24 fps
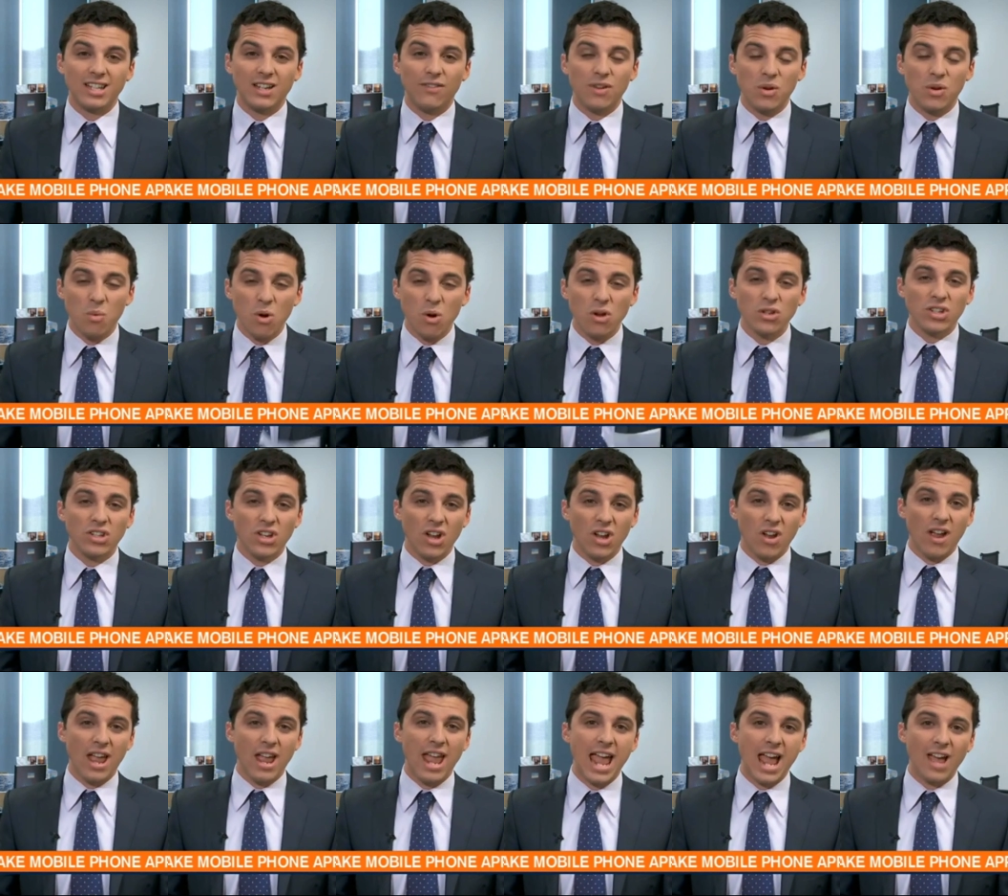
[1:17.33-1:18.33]
And if you want to
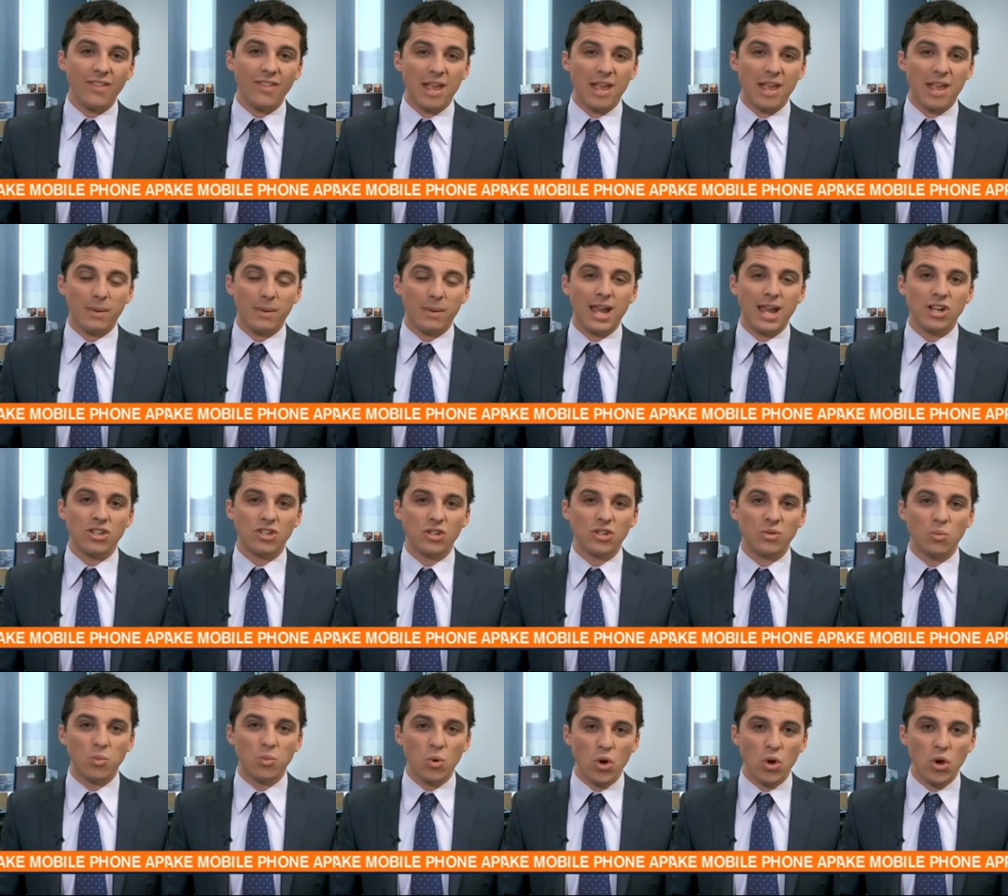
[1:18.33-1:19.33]
know how the
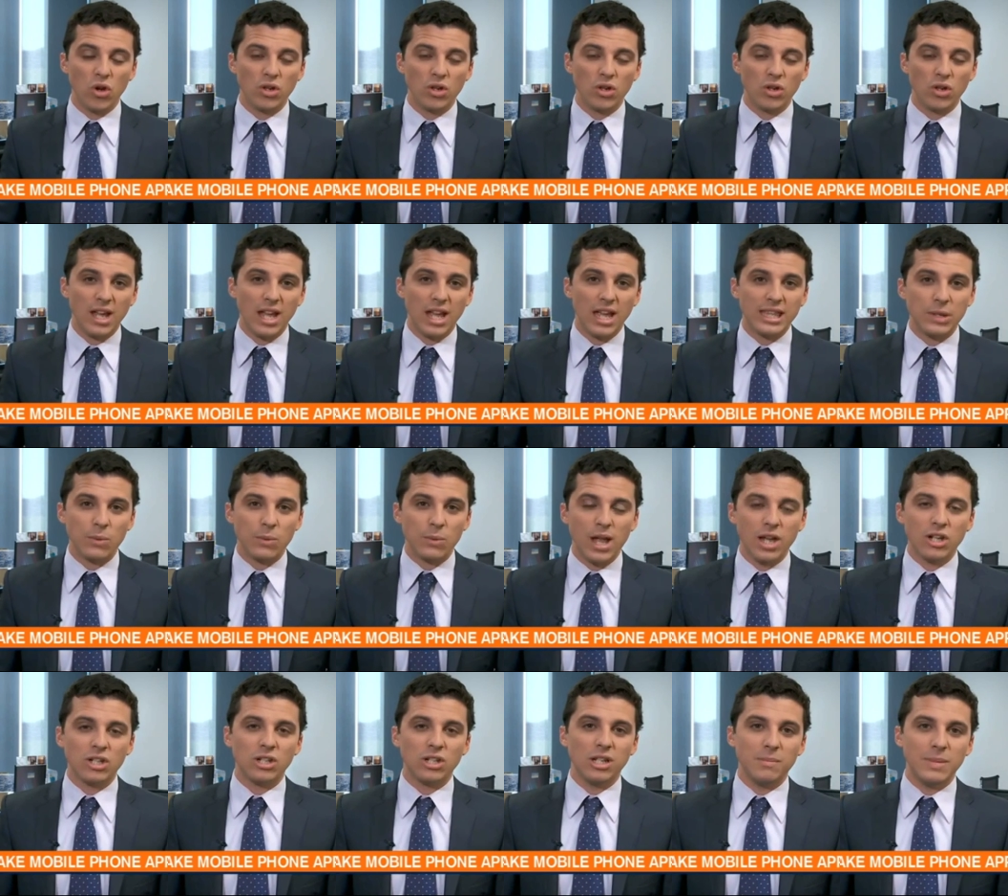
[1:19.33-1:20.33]
application works, there will
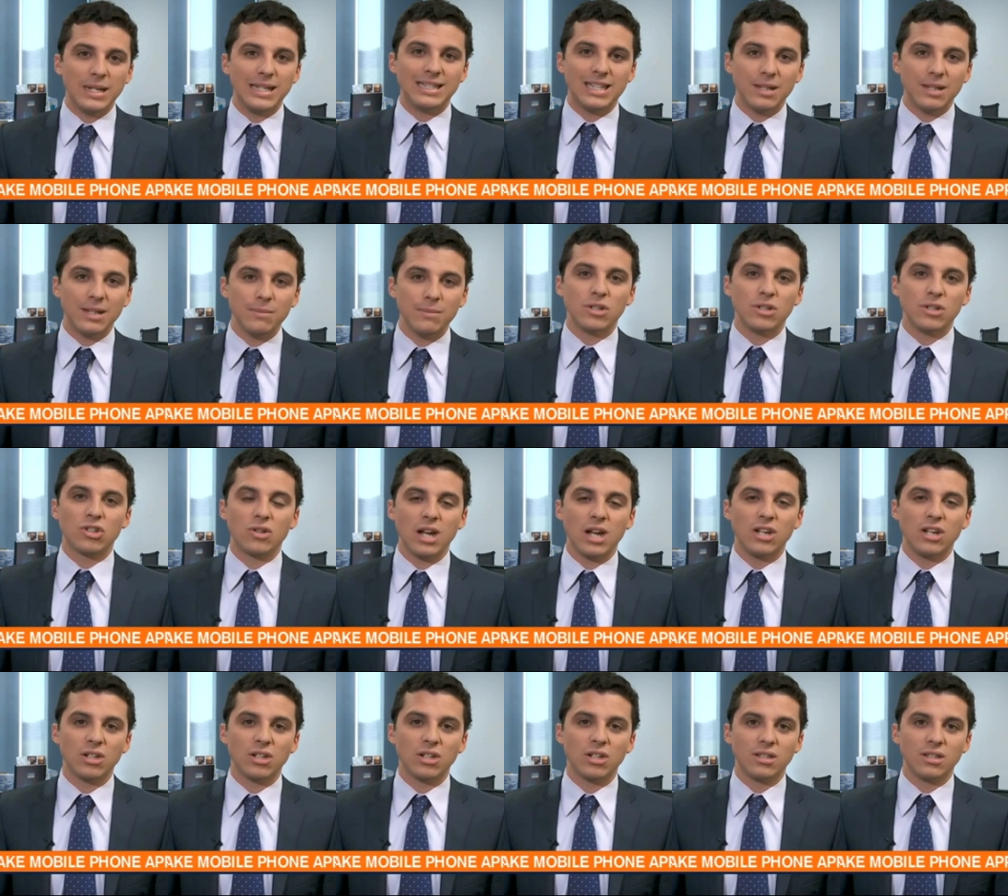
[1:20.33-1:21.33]
actually be
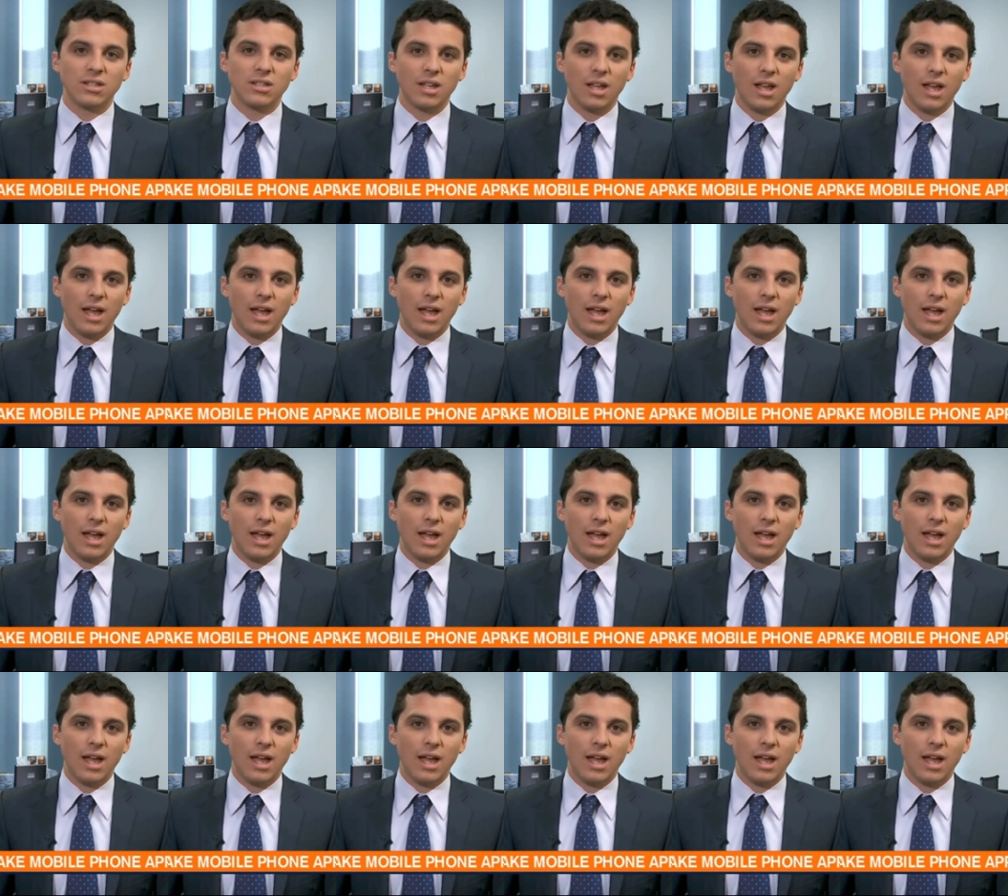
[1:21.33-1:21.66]
demonstrations